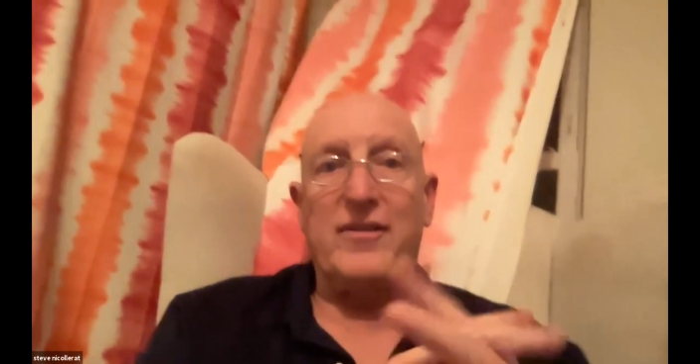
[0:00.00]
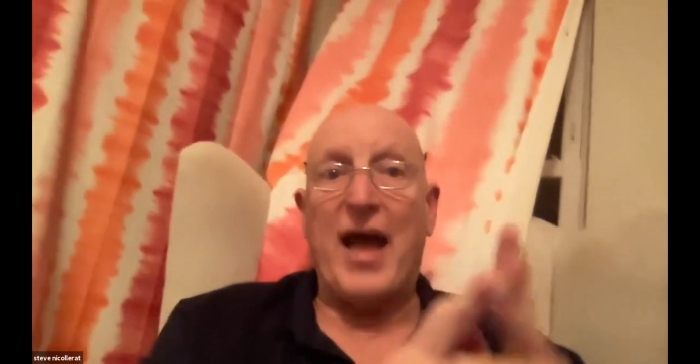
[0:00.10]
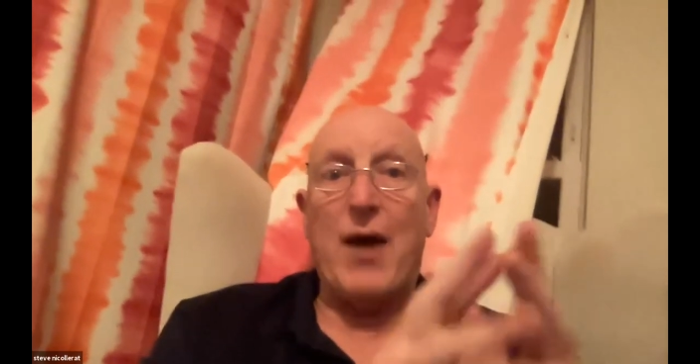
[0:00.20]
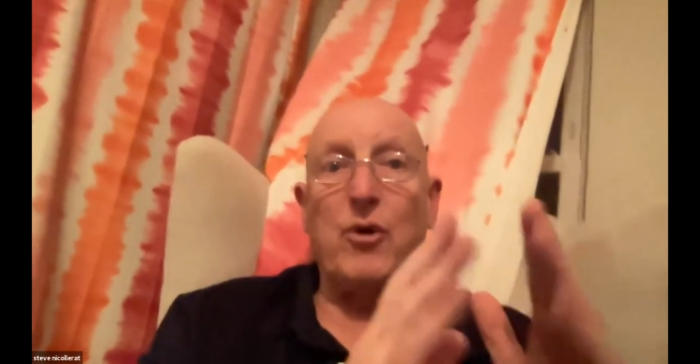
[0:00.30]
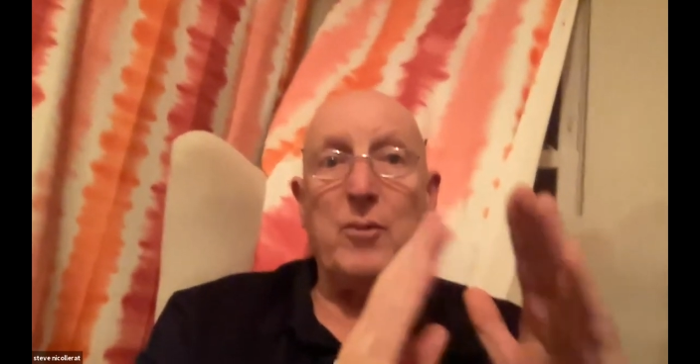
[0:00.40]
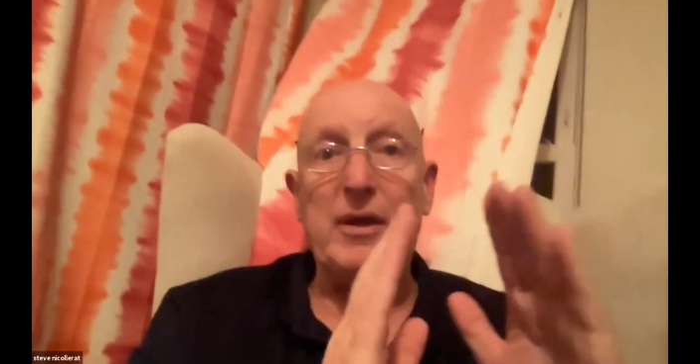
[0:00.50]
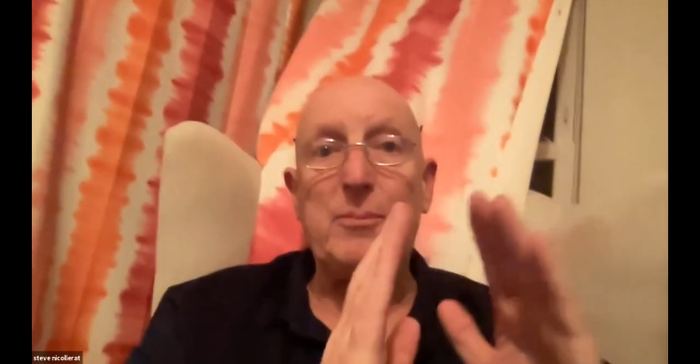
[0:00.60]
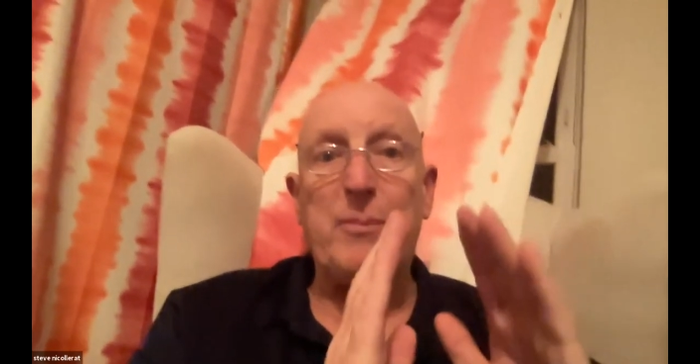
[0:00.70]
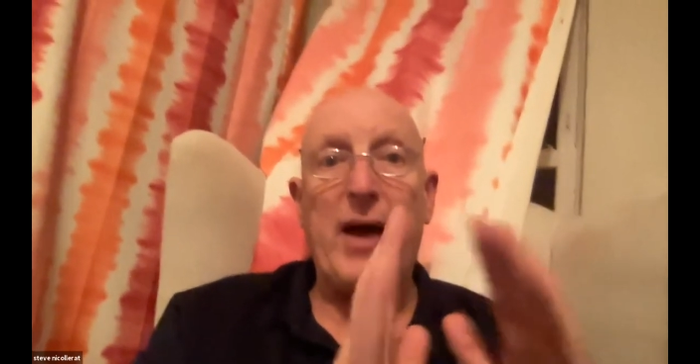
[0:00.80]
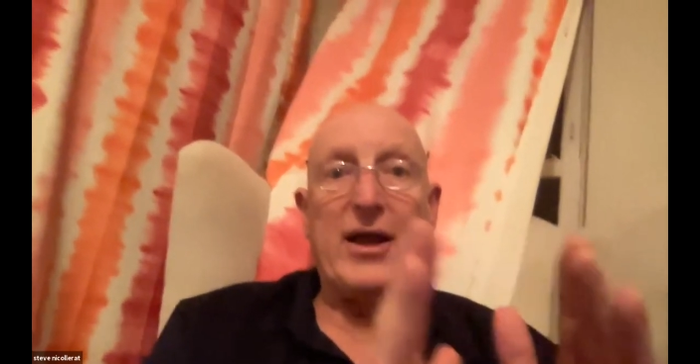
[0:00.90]
that would be
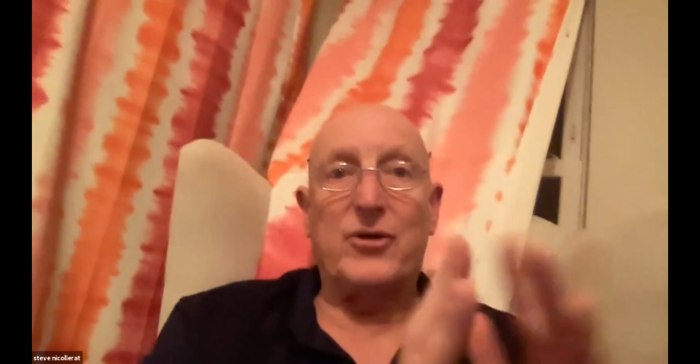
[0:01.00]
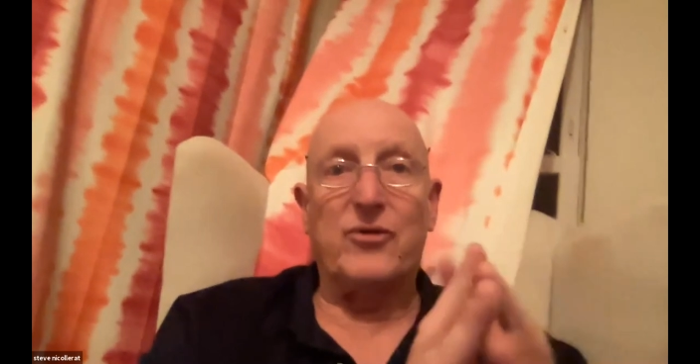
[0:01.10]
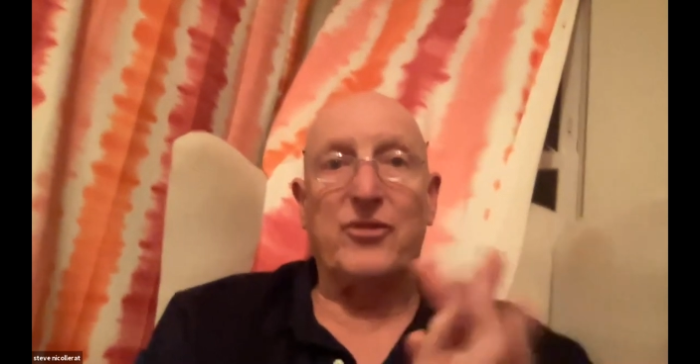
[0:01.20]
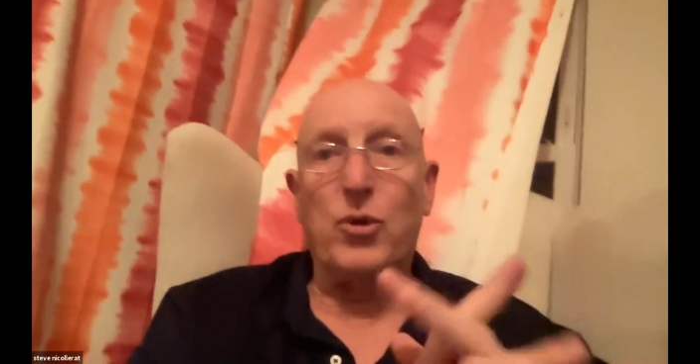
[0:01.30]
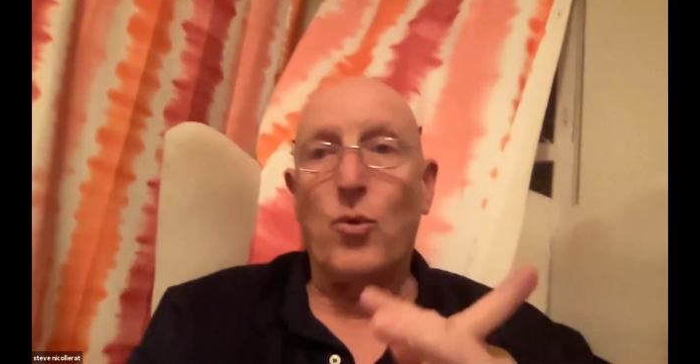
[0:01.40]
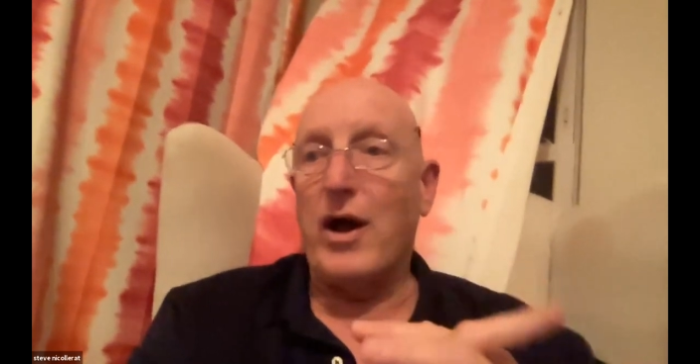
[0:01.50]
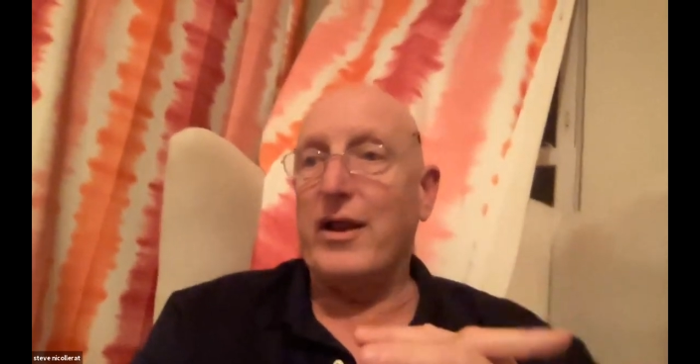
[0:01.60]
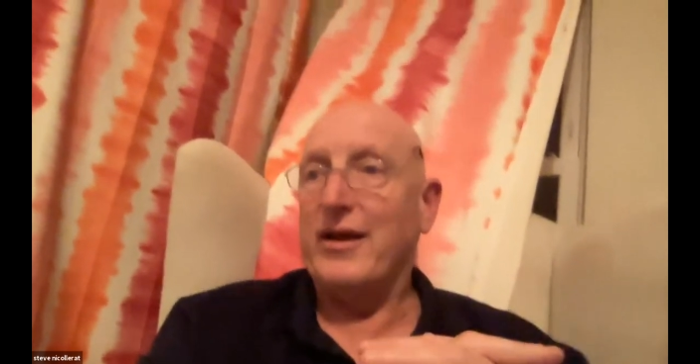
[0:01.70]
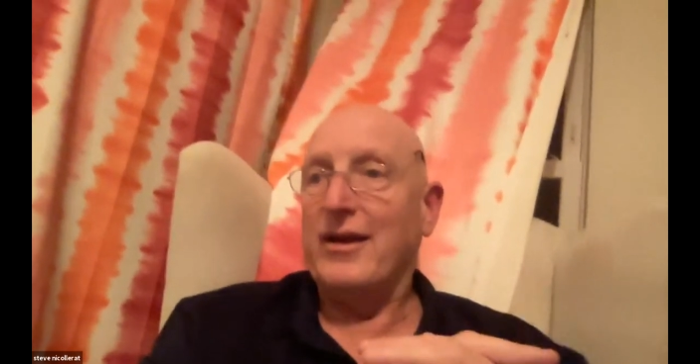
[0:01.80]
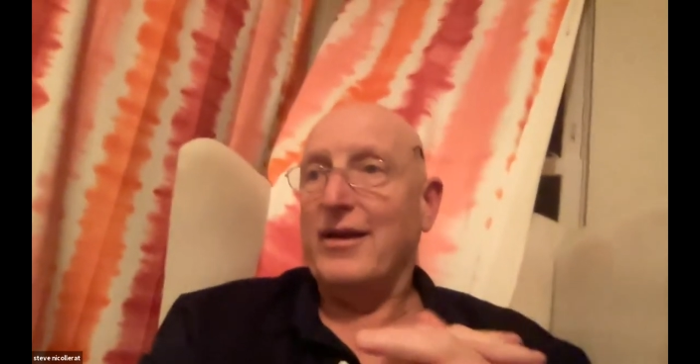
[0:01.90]
better than what